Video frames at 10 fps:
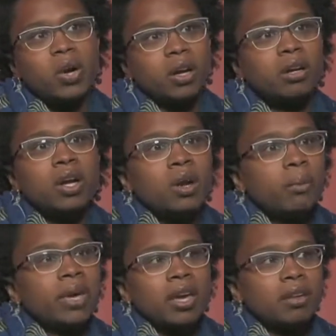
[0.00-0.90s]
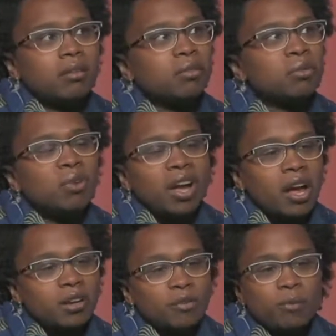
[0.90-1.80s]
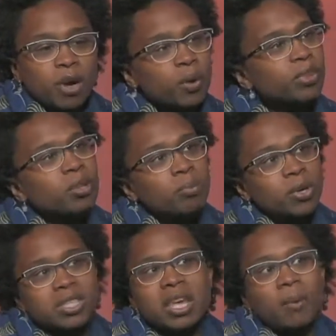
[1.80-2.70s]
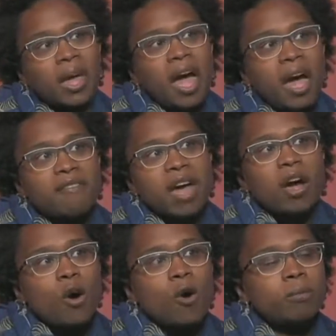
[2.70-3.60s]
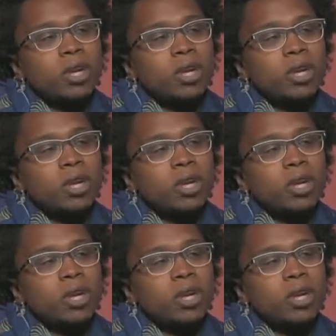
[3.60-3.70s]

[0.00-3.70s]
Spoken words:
or we can kind of work with the books that we have at home,